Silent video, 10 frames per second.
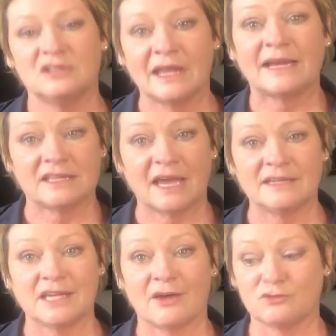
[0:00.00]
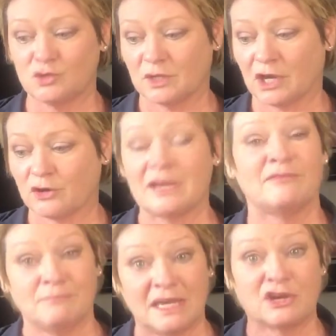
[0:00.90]
liked the idea of doing
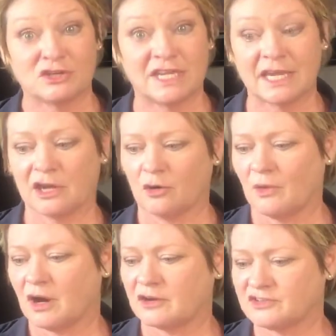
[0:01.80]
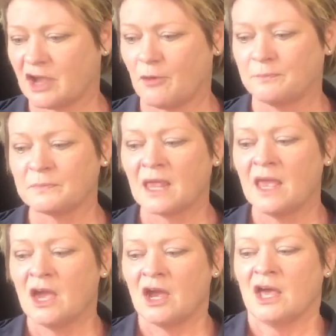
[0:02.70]
a, me critiquing her work. So
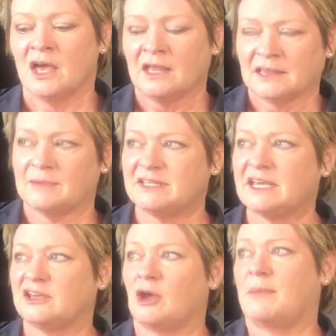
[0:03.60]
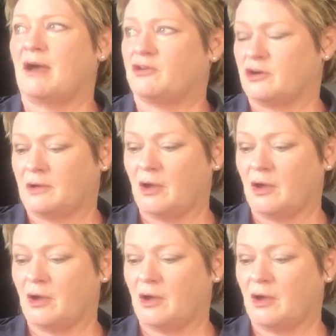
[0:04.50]
let me tell you about her.